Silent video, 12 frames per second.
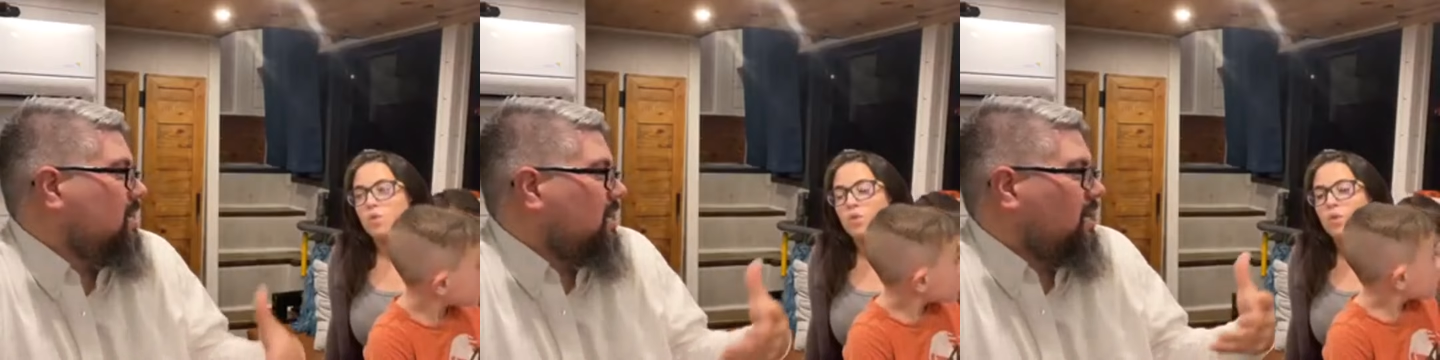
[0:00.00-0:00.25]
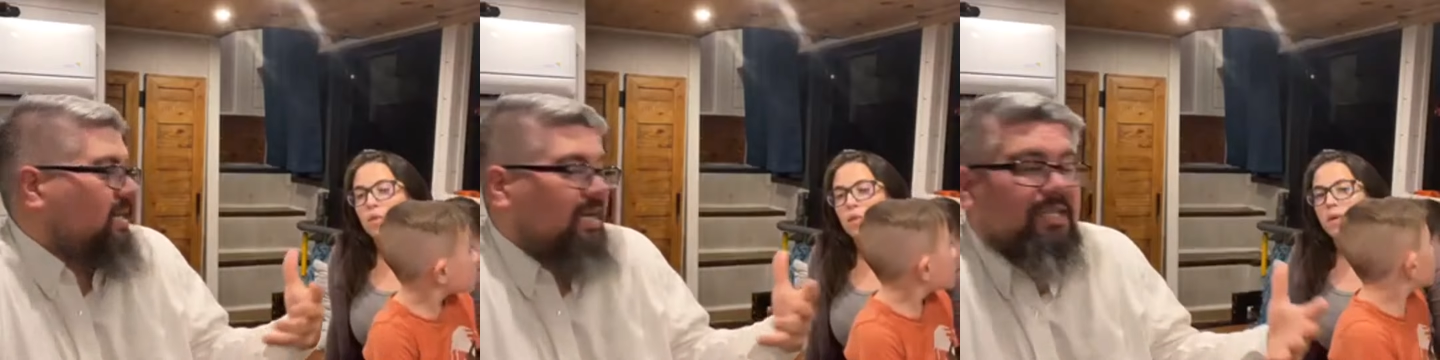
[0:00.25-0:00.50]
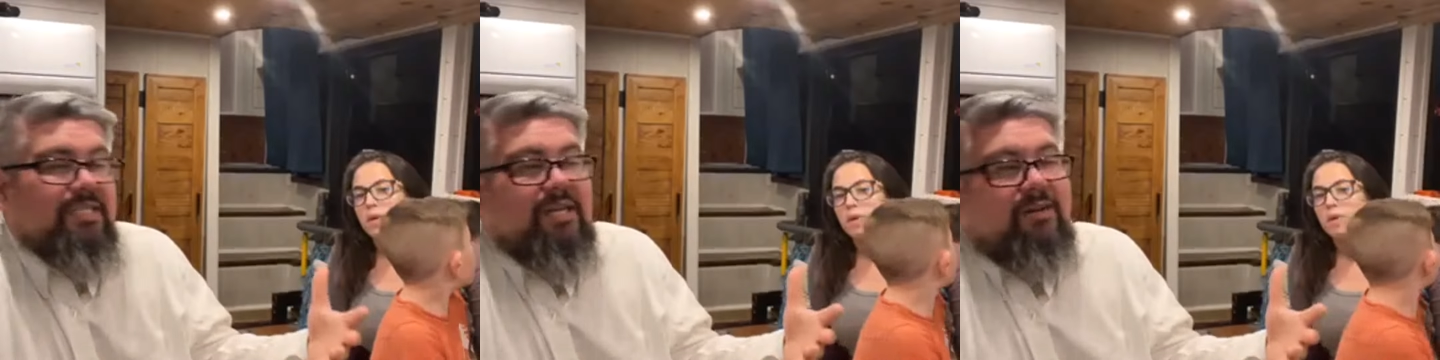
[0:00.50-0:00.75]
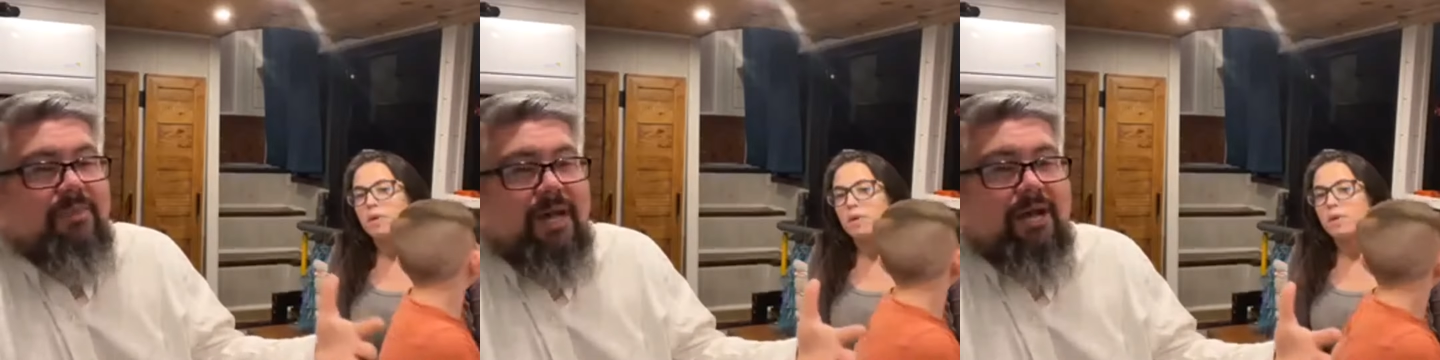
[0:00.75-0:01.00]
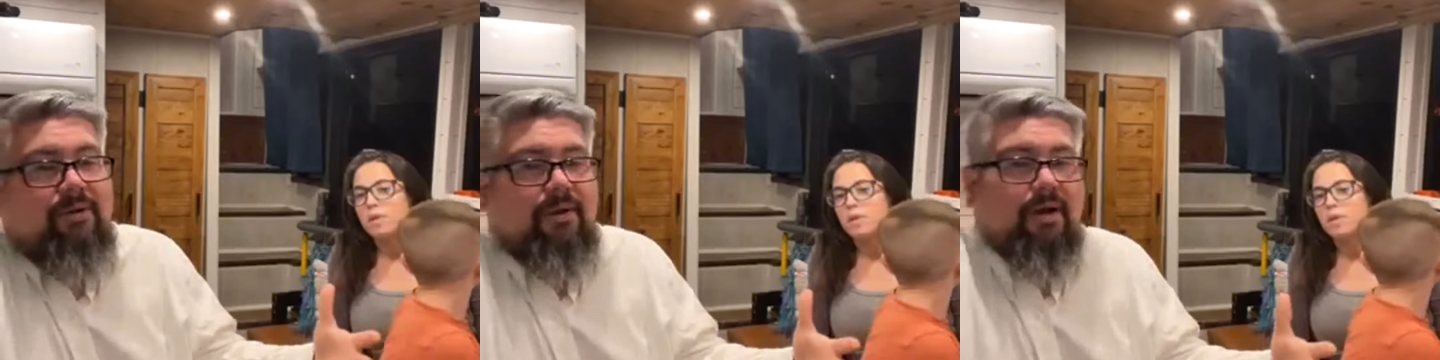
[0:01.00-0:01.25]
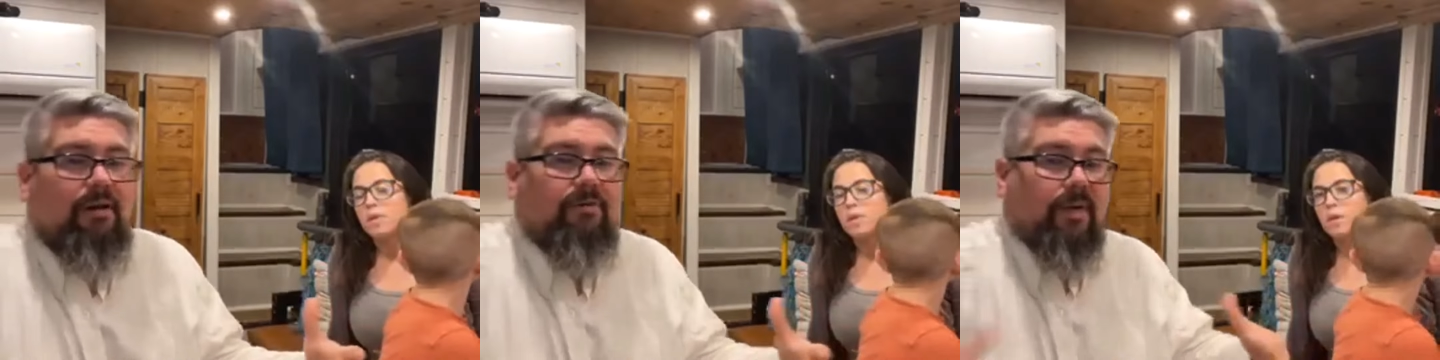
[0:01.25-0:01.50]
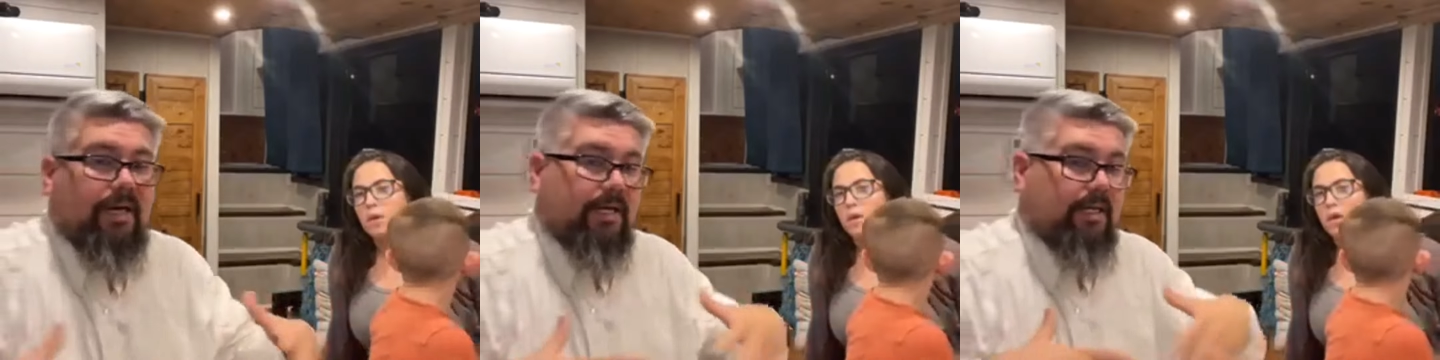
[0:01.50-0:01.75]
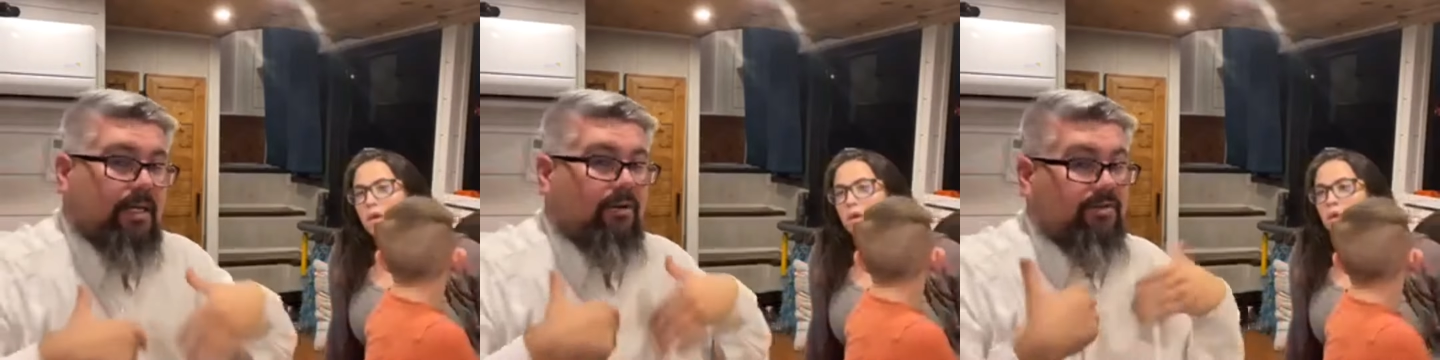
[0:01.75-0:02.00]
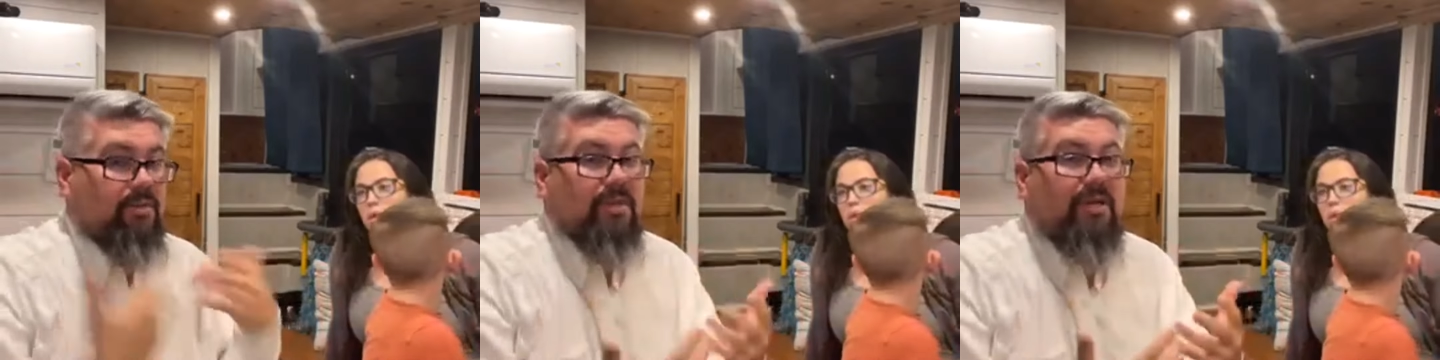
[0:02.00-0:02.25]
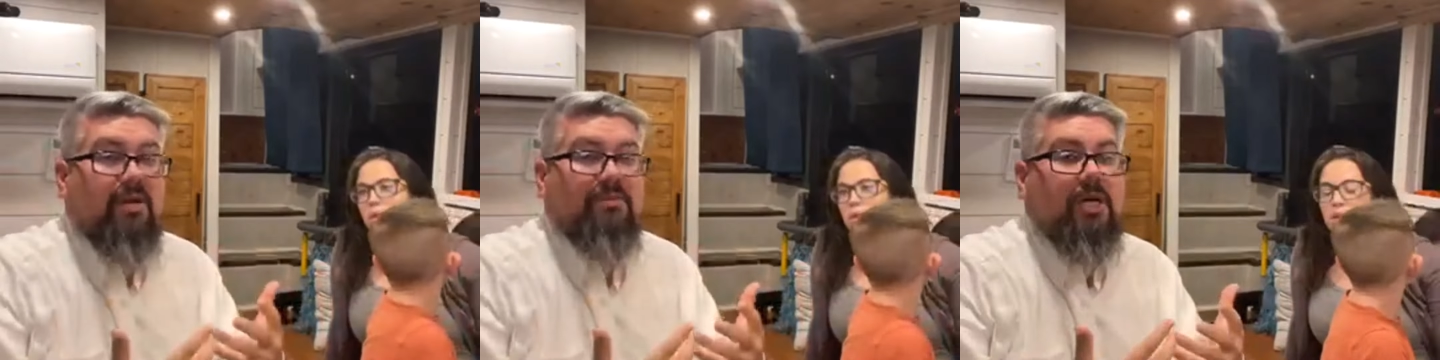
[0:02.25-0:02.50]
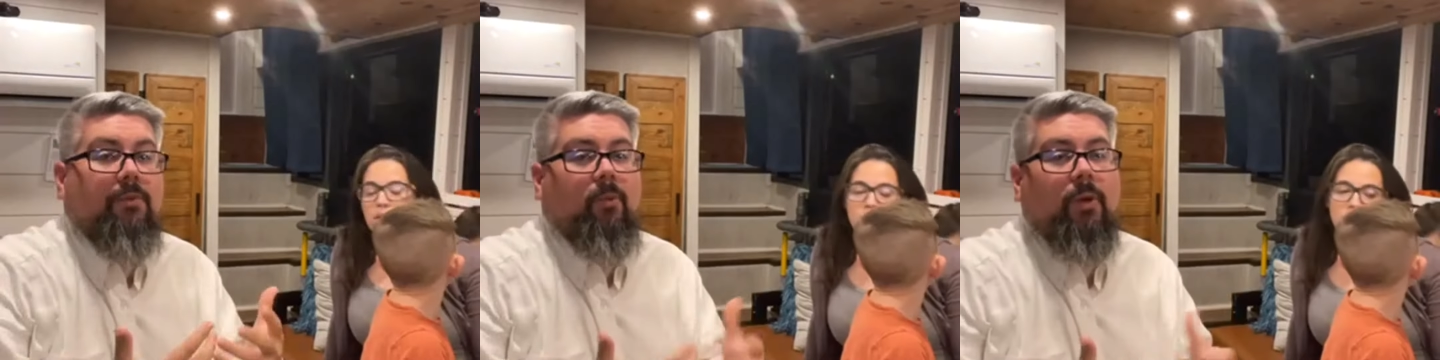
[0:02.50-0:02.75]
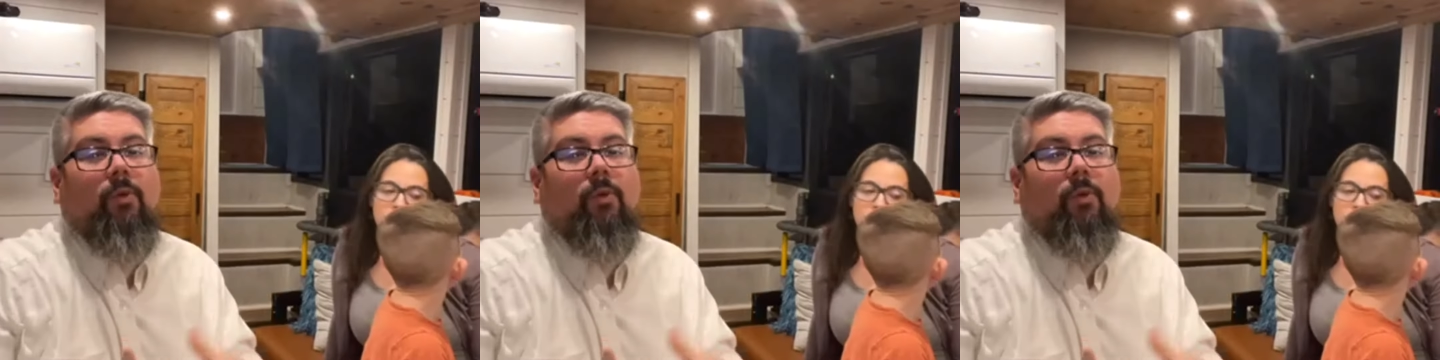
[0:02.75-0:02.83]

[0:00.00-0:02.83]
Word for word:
Speaker 1: it is a matter of, like, you know, if something comes up, we